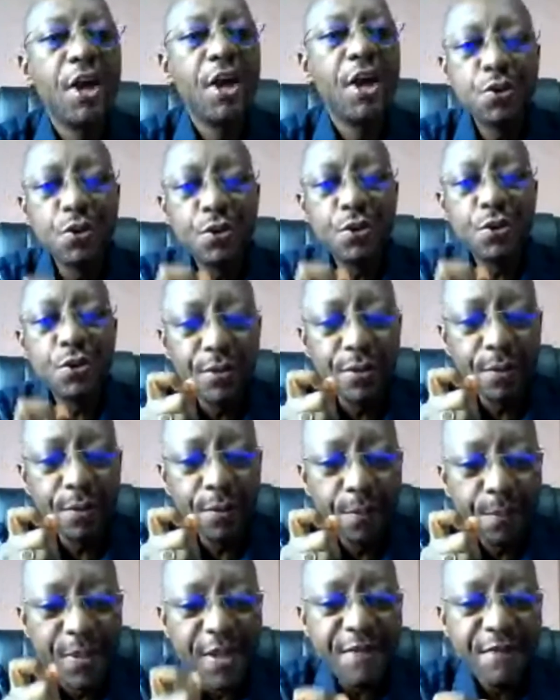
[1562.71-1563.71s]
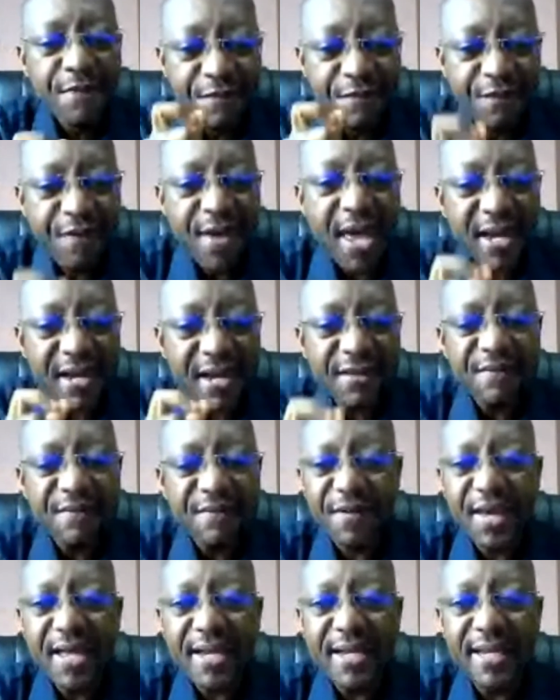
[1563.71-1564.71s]
you should be very,
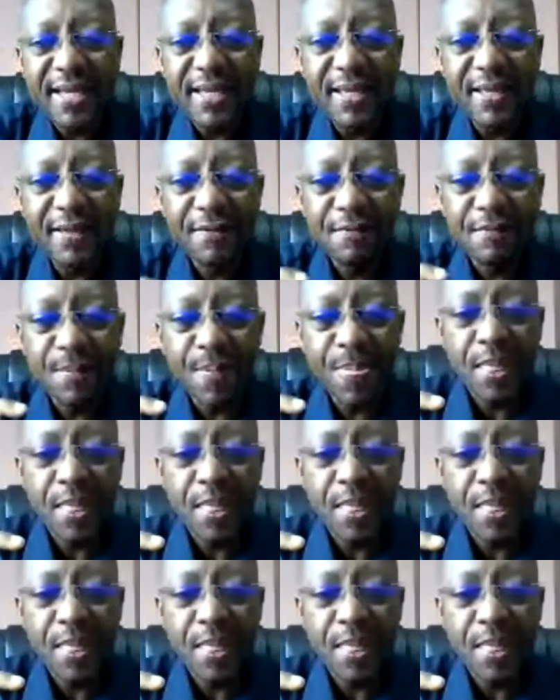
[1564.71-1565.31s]
very